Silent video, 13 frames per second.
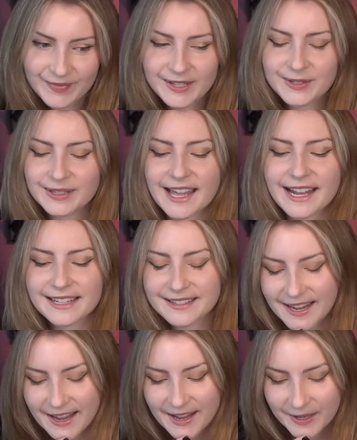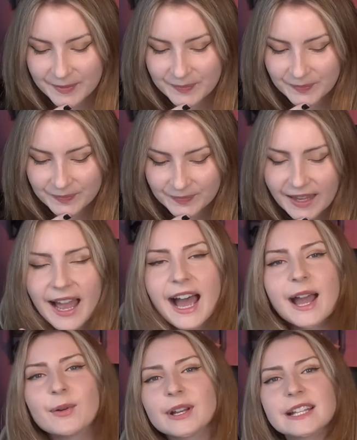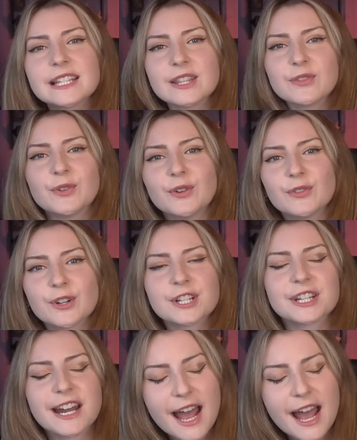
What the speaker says: and you're like, dang, I want to see the full version.